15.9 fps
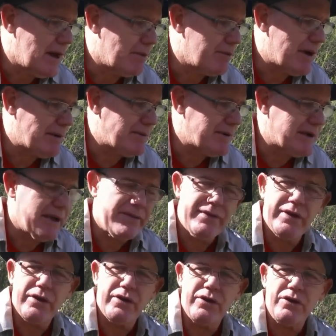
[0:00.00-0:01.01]
I'll probably get
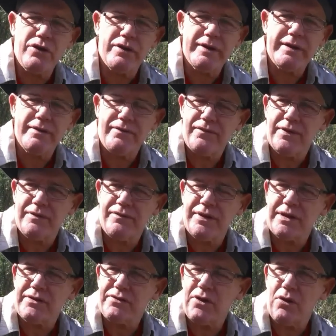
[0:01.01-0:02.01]
there early if things